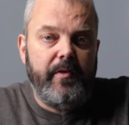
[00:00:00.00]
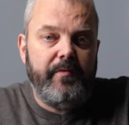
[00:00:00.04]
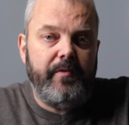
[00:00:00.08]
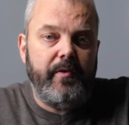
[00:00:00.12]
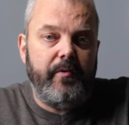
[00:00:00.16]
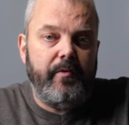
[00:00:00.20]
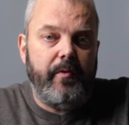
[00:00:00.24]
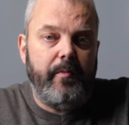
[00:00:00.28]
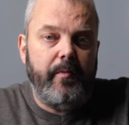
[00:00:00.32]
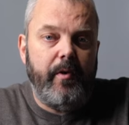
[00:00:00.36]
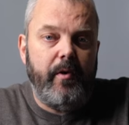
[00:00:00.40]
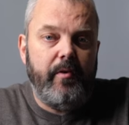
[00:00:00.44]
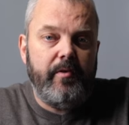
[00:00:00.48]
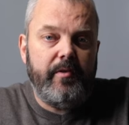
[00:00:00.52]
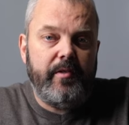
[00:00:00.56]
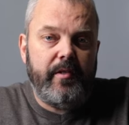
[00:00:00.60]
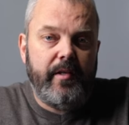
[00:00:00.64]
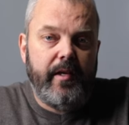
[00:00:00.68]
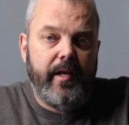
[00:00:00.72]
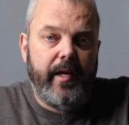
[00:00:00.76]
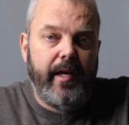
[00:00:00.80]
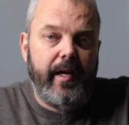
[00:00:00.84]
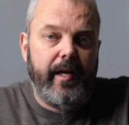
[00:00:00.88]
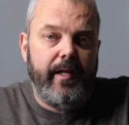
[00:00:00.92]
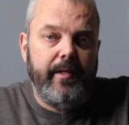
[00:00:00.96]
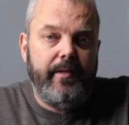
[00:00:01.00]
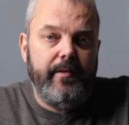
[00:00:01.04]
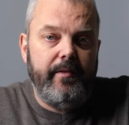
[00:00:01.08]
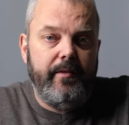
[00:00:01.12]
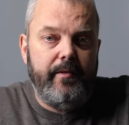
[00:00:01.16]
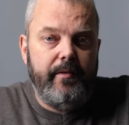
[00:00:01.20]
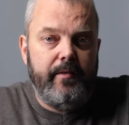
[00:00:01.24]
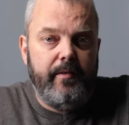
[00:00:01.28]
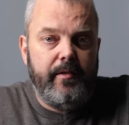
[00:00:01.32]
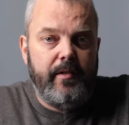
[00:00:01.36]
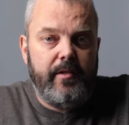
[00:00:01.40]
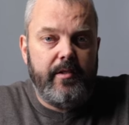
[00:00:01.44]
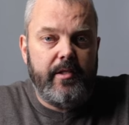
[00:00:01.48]
with the remote and
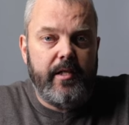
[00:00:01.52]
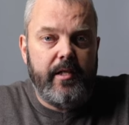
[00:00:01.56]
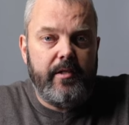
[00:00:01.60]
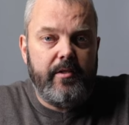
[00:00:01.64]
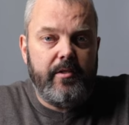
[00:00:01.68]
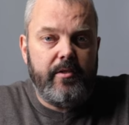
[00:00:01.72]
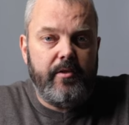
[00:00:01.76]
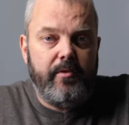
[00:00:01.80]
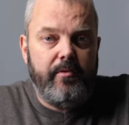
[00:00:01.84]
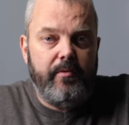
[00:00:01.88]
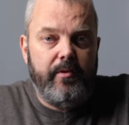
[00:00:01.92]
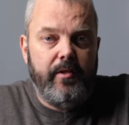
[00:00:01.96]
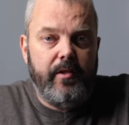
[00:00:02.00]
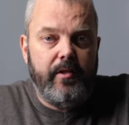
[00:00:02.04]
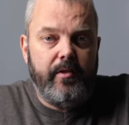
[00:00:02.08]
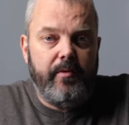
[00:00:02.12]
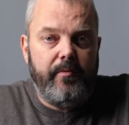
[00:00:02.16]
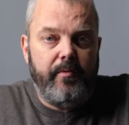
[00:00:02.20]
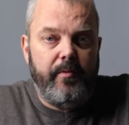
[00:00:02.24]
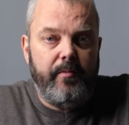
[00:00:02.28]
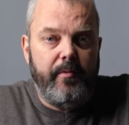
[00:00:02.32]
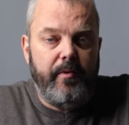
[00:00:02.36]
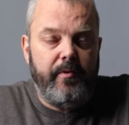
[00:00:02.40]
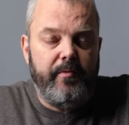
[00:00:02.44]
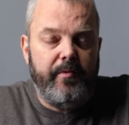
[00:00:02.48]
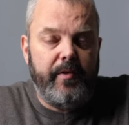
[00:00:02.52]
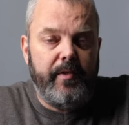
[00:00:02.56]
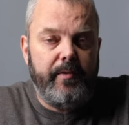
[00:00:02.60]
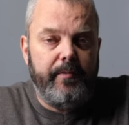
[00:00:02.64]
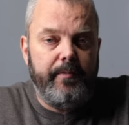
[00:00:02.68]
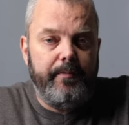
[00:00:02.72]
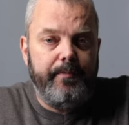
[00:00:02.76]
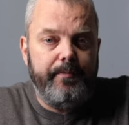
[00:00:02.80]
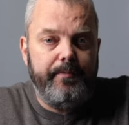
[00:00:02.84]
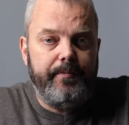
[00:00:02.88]
the sensor, you can remove it.